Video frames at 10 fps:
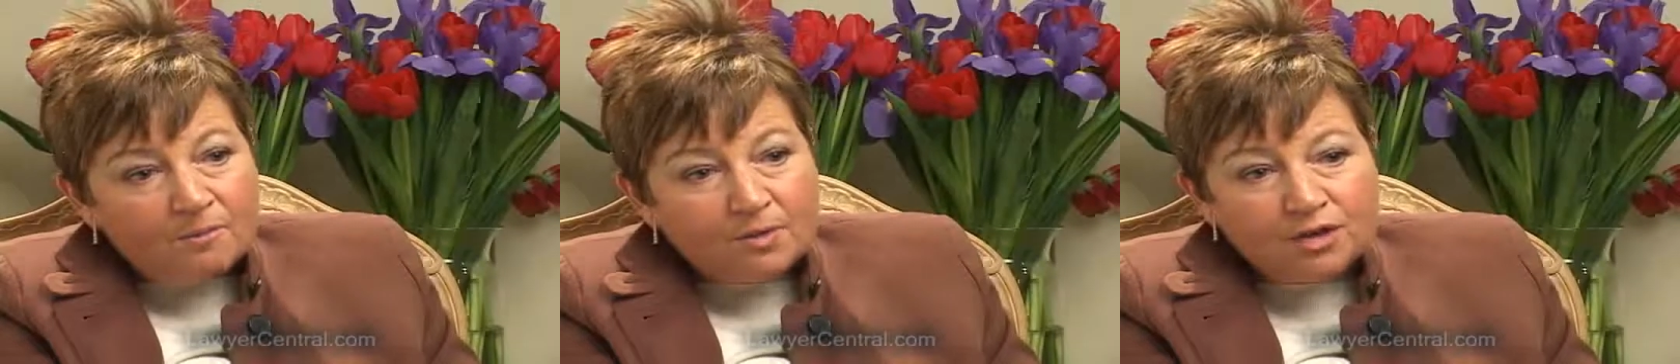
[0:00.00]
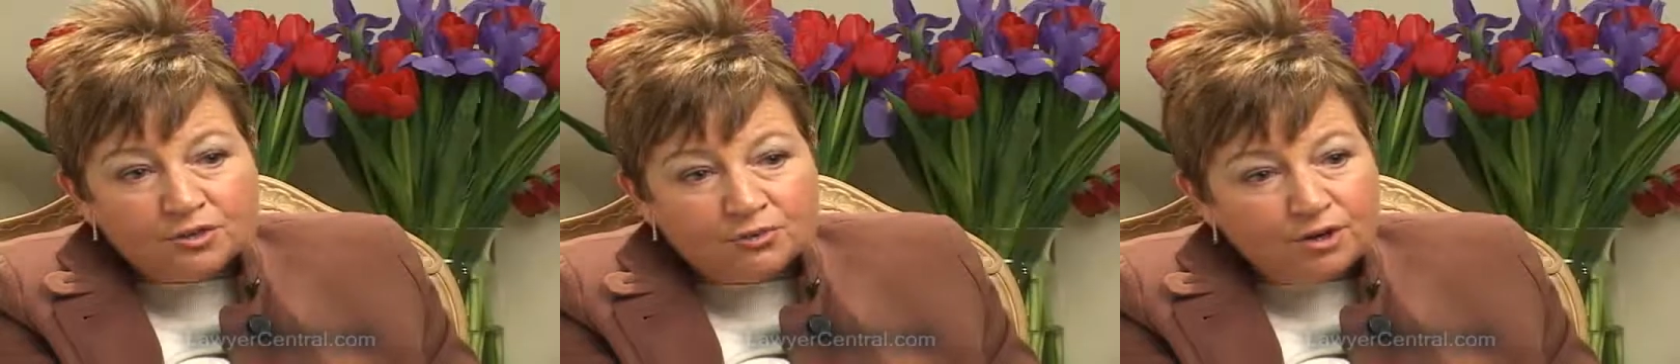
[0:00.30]

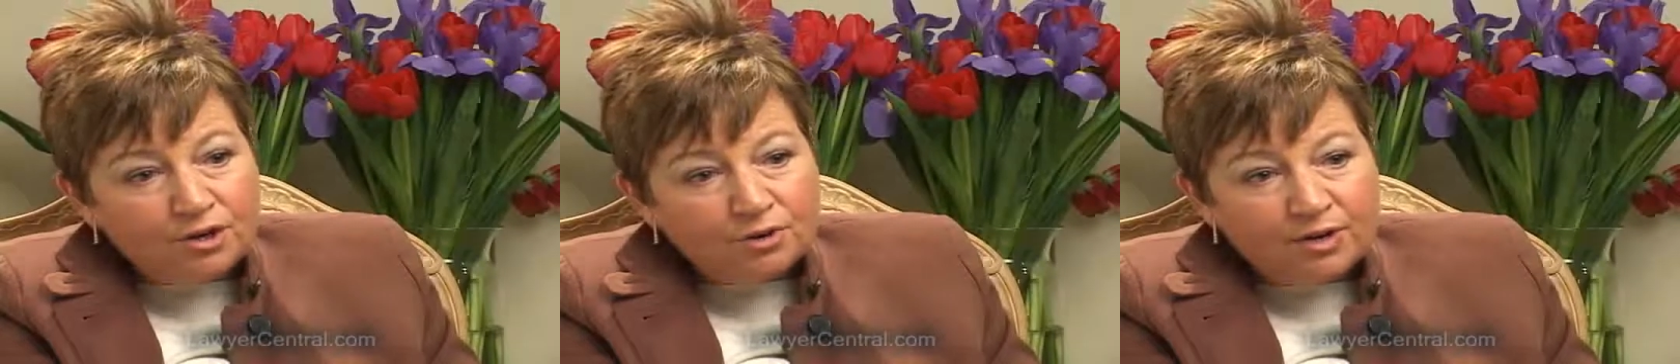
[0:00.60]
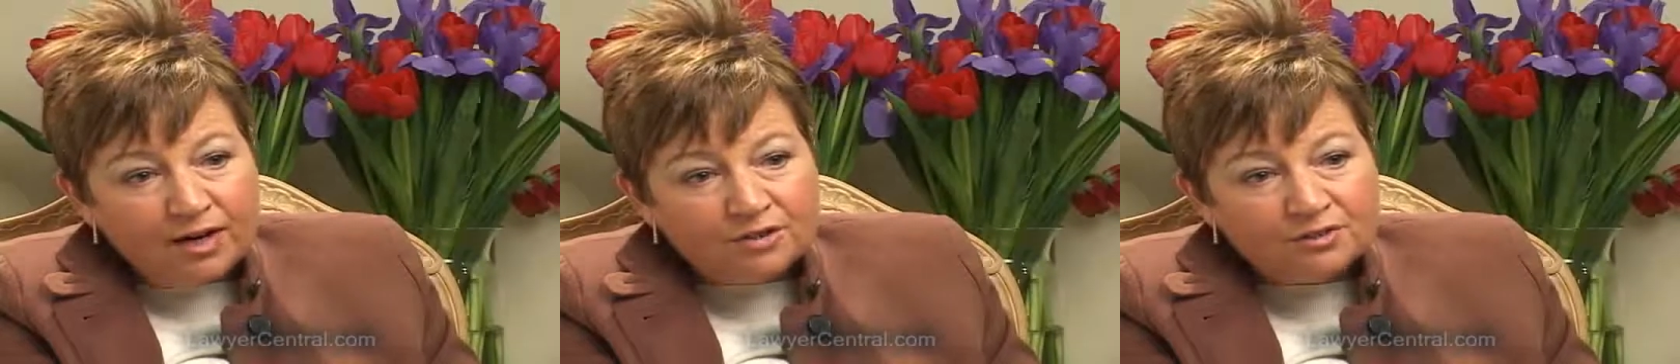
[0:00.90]
Make sure you don't
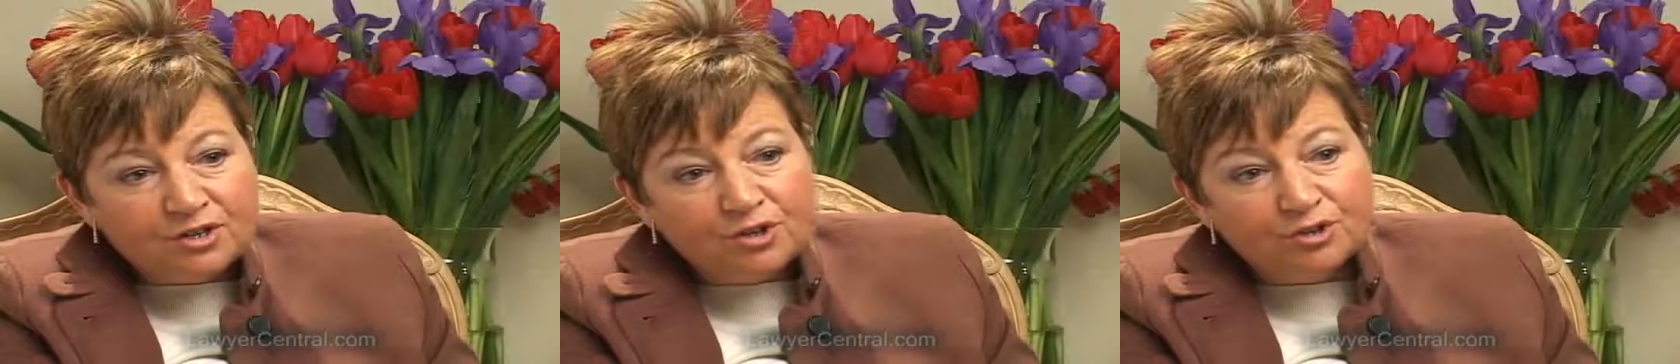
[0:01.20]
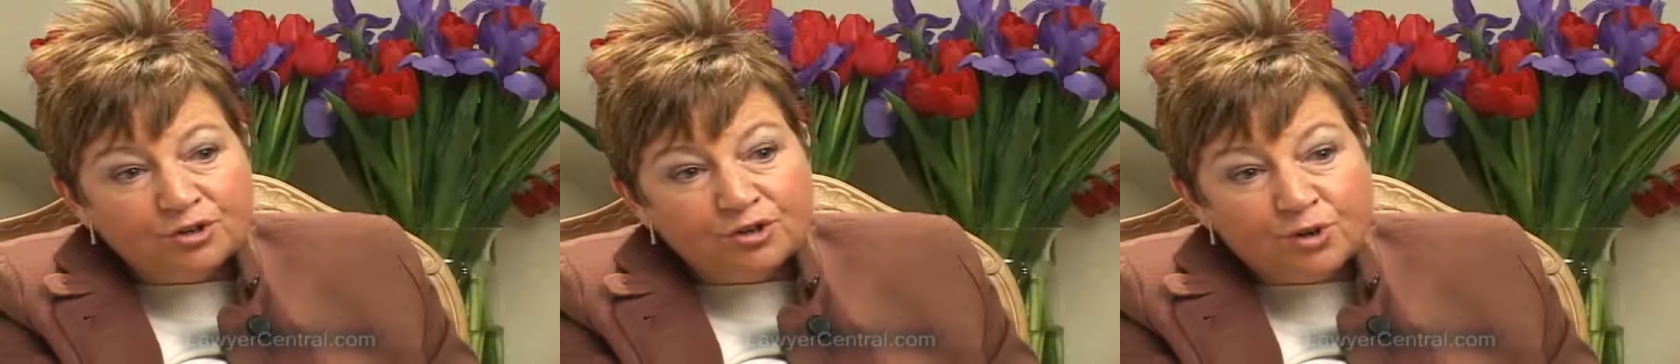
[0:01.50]
guess.
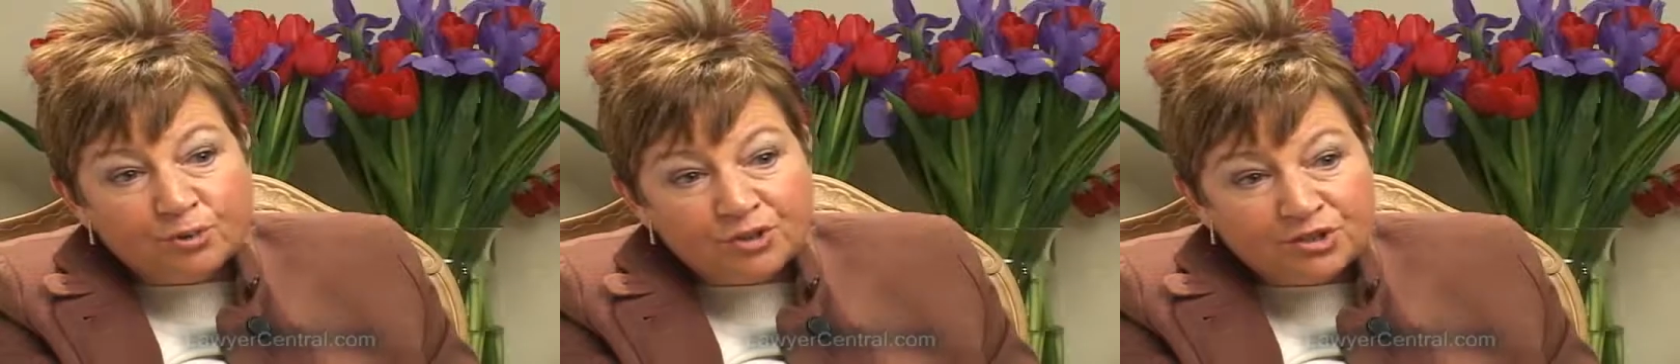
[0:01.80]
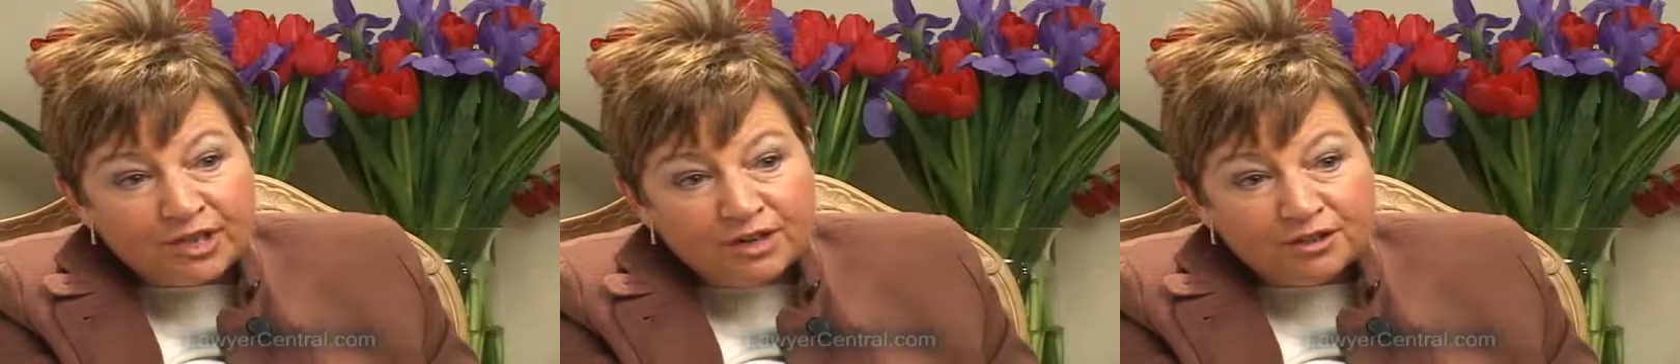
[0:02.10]
You can always
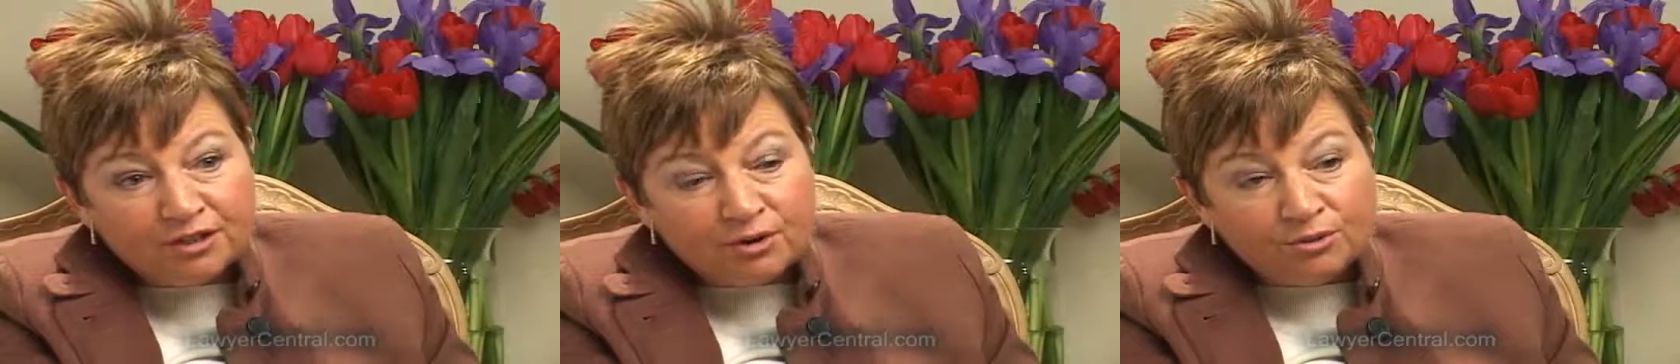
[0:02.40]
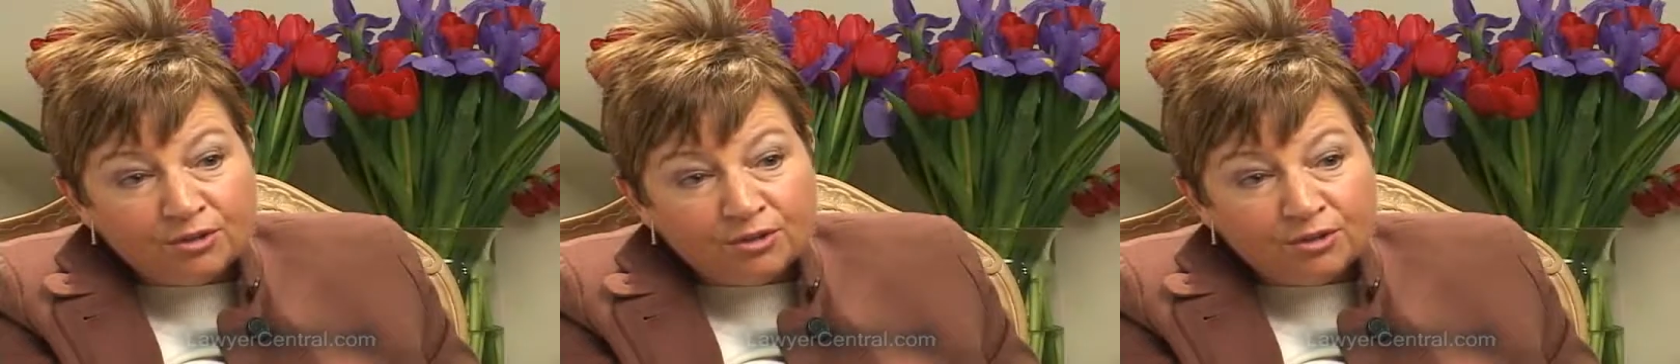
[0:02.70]
say unknown,